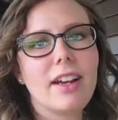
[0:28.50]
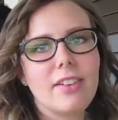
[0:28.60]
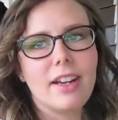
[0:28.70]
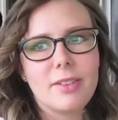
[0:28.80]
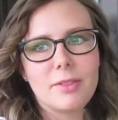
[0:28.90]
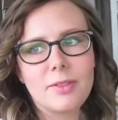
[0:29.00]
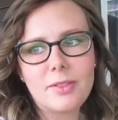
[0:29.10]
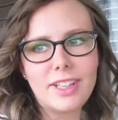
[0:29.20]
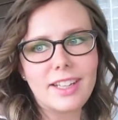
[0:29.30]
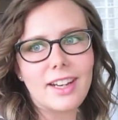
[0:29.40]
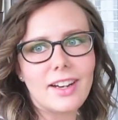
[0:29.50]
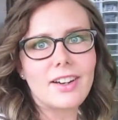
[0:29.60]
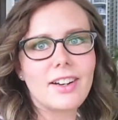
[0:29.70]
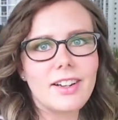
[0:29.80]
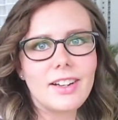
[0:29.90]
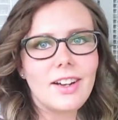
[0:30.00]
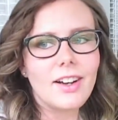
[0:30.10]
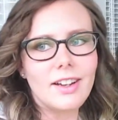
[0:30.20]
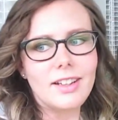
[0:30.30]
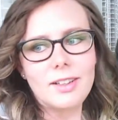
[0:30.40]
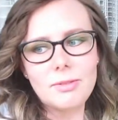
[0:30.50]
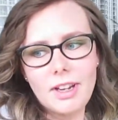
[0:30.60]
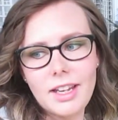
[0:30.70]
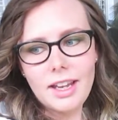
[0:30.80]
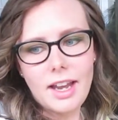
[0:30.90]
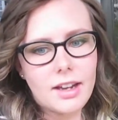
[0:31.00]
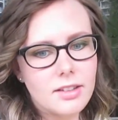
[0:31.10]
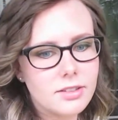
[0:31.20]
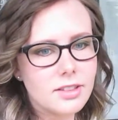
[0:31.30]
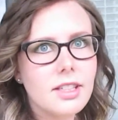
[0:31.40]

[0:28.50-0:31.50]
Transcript: All right, we are on our way out.